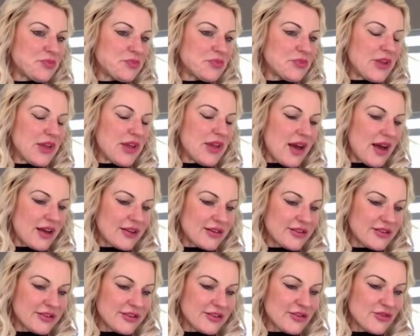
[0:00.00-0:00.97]

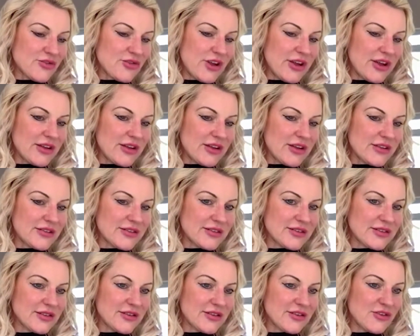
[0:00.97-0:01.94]
Yes,
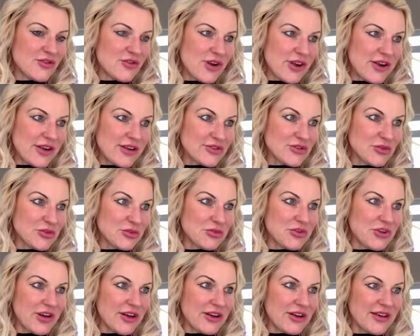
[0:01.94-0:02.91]
great
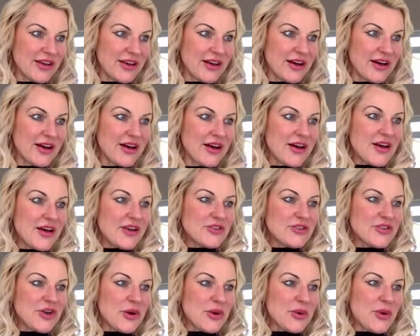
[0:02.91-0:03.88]
subject here.
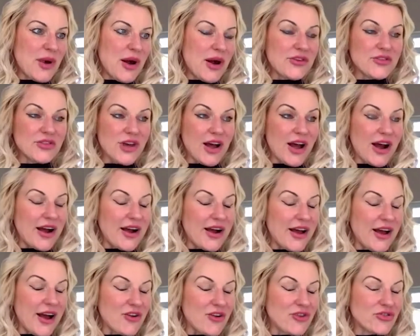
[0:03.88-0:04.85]
So, and
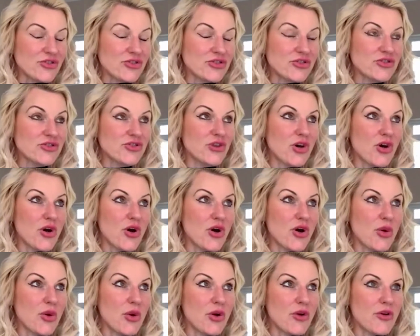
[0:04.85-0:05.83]
I so
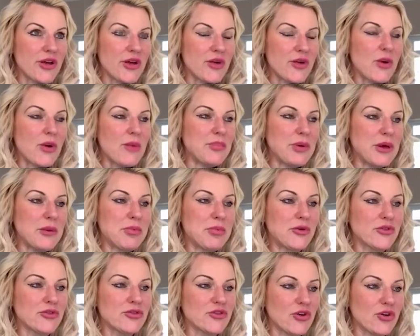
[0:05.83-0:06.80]
agree when people
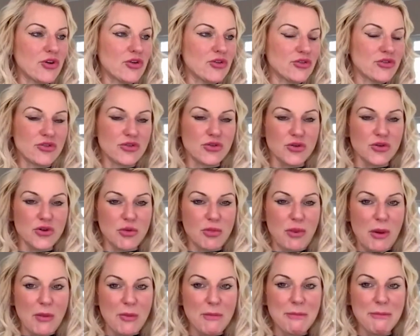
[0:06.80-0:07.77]
start to talk
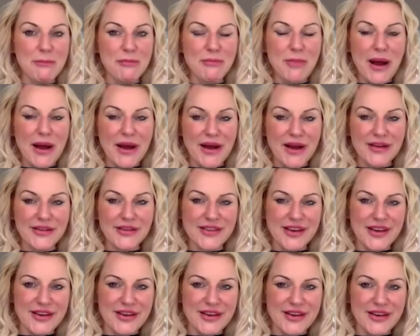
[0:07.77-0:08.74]
about my
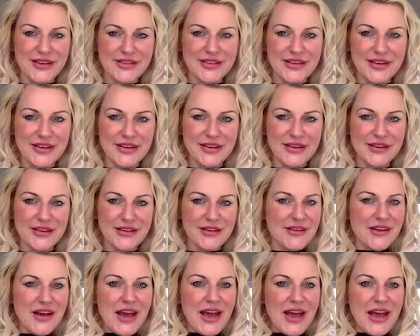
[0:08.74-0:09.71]
anxiety,
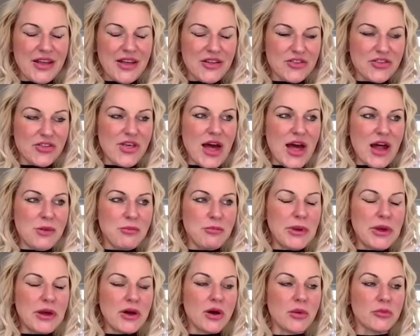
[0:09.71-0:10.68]
it then
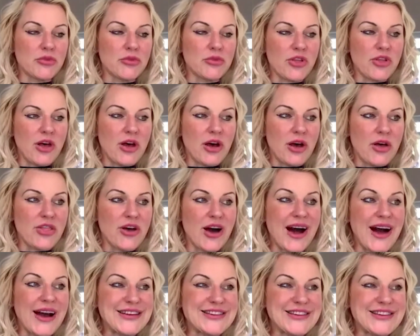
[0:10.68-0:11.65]
becomes the
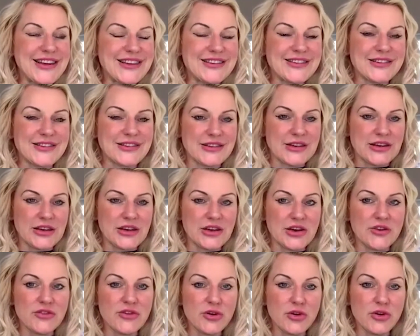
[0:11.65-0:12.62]
identity
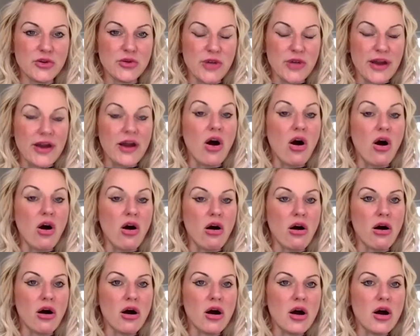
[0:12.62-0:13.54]
of who they are.